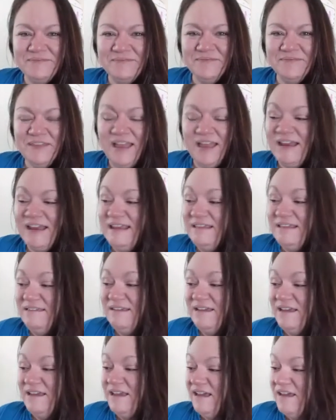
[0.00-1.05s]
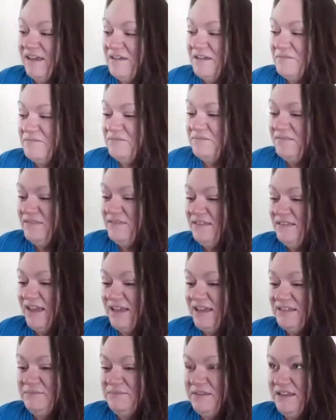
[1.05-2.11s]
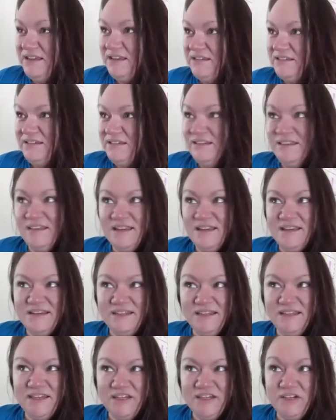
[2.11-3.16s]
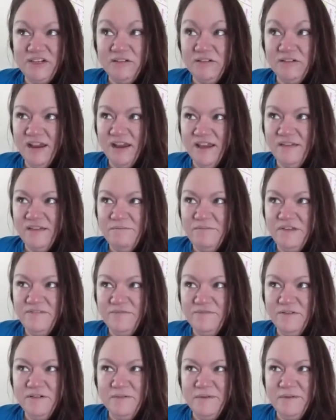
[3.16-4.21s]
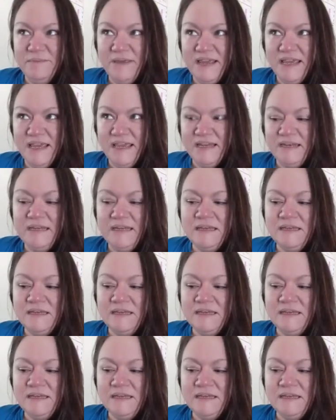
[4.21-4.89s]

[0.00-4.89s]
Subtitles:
Any last minute things they should grab before we begin?